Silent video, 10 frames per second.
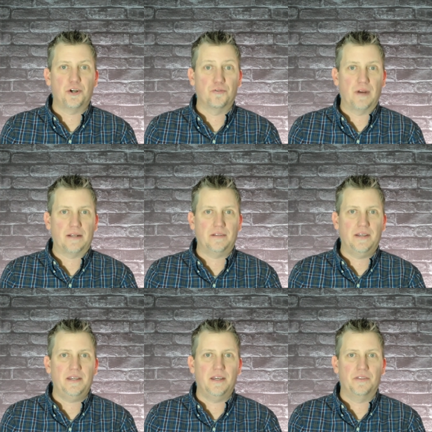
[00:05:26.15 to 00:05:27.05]

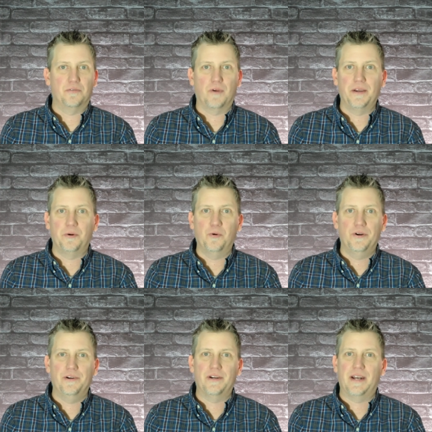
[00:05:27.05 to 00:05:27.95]
correctly in the right
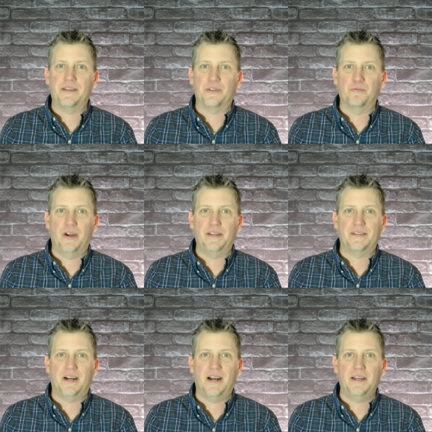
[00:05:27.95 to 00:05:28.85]
order and at the
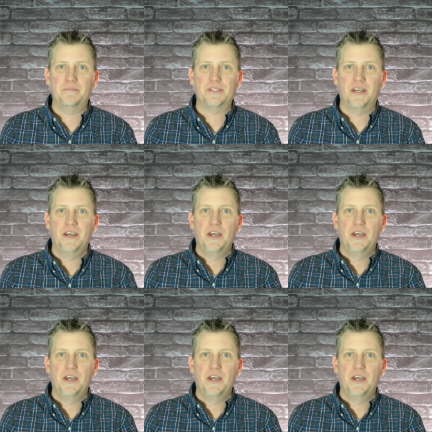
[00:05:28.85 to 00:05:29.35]
right times,